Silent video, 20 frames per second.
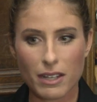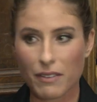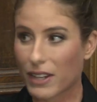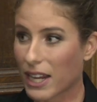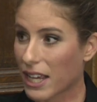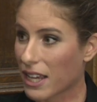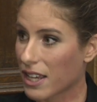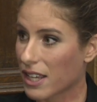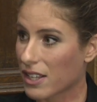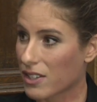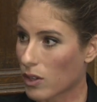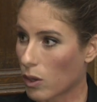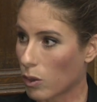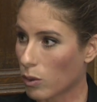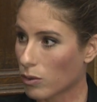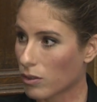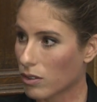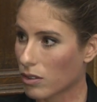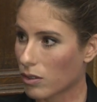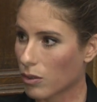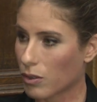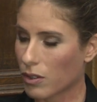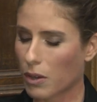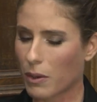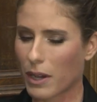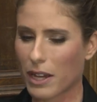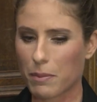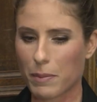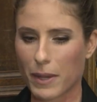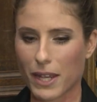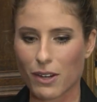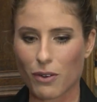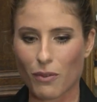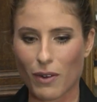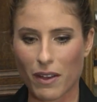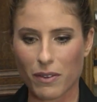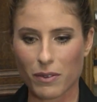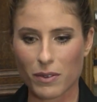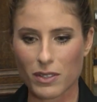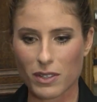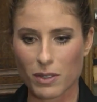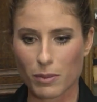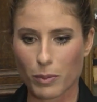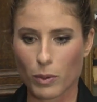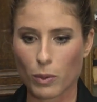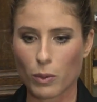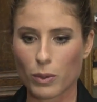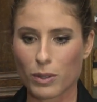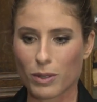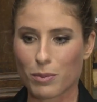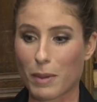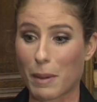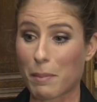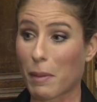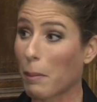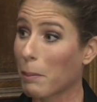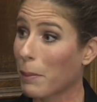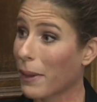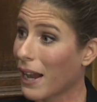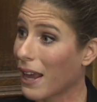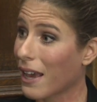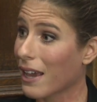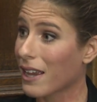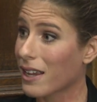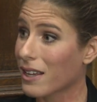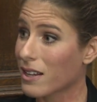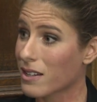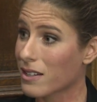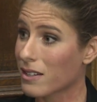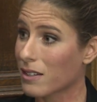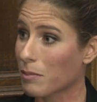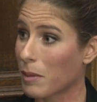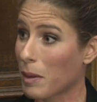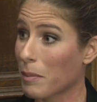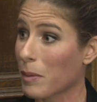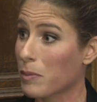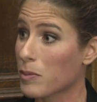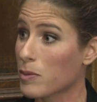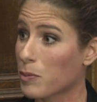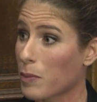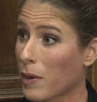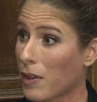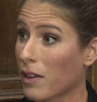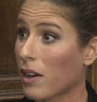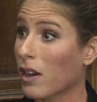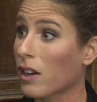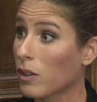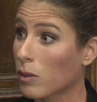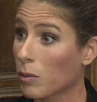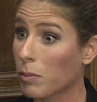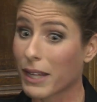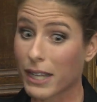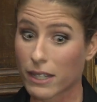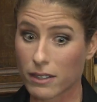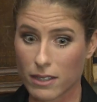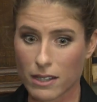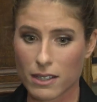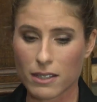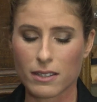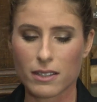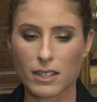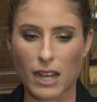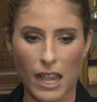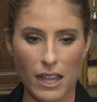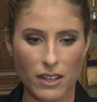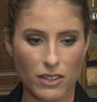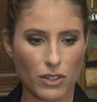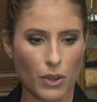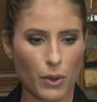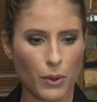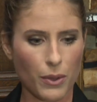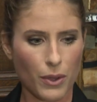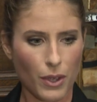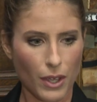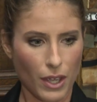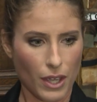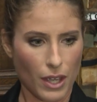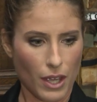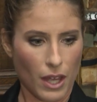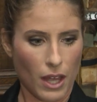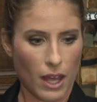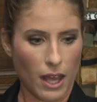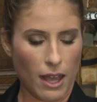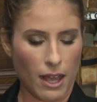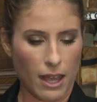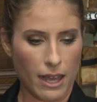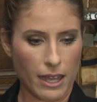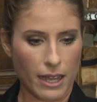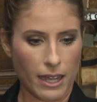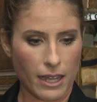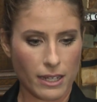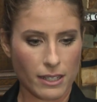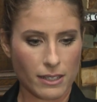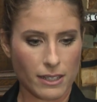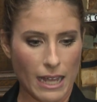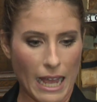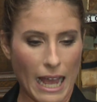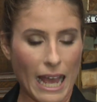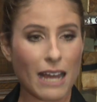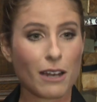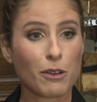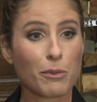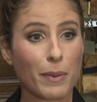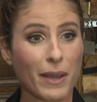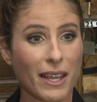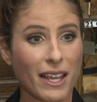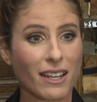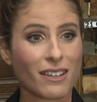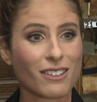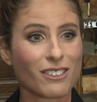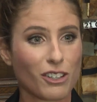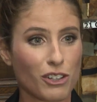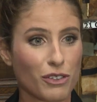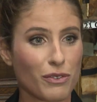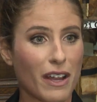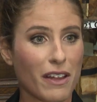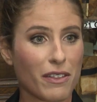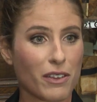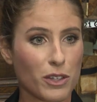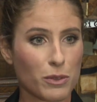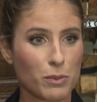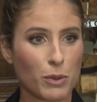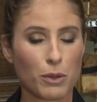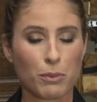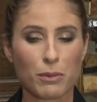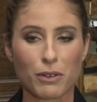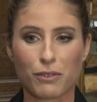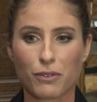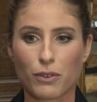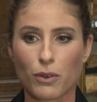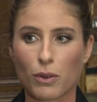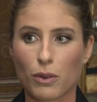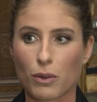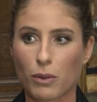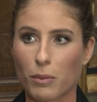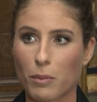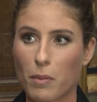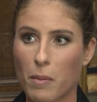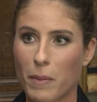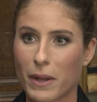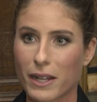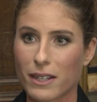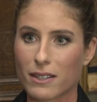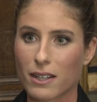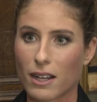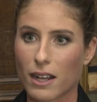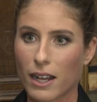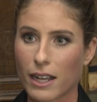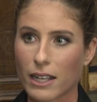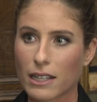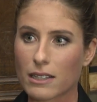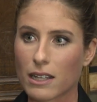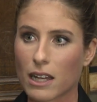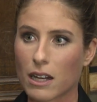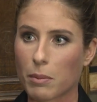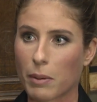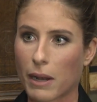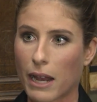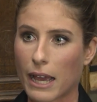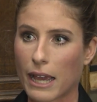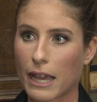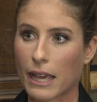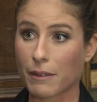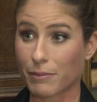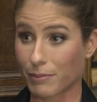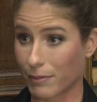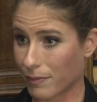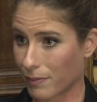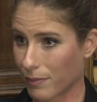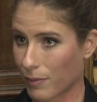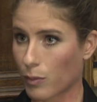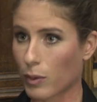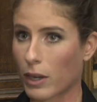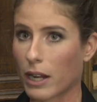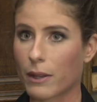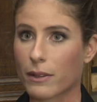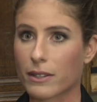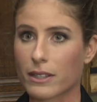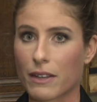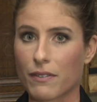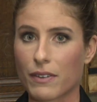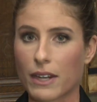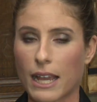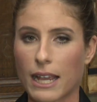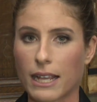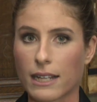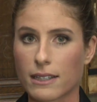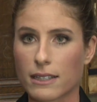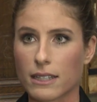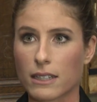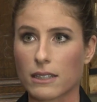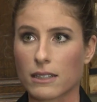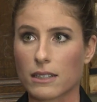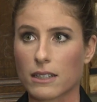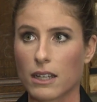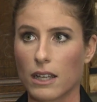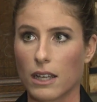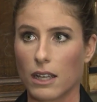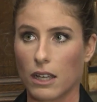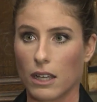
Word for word: seven, eight years old. Although I'd been around the sport, my mum played, my mum's brother, uncle plays to this day. So I had been around the sport before, but I started playing when I was seven, eight. And